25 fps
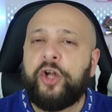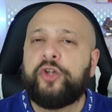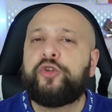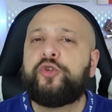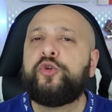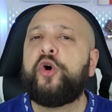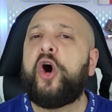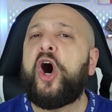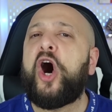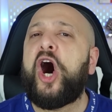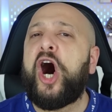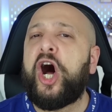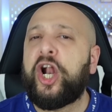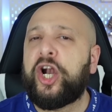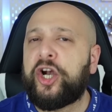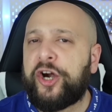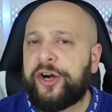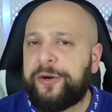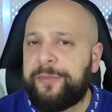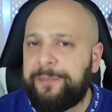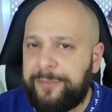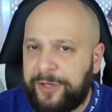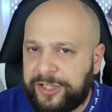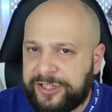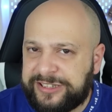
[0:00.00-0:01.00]
to all our
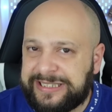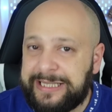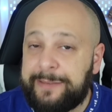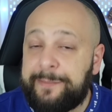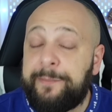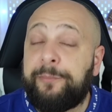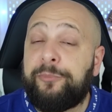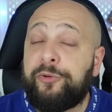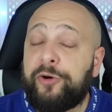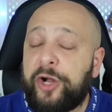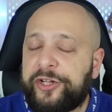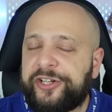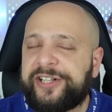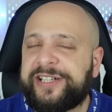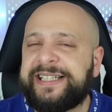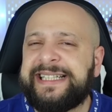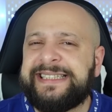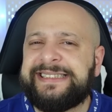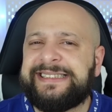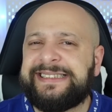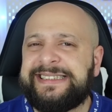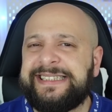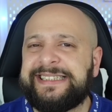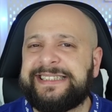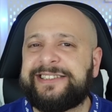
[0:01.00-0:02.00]
Muslim brothers
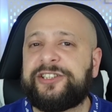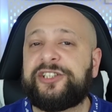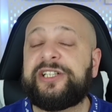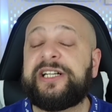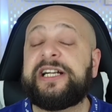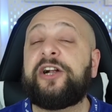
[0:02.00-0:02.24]
and sisters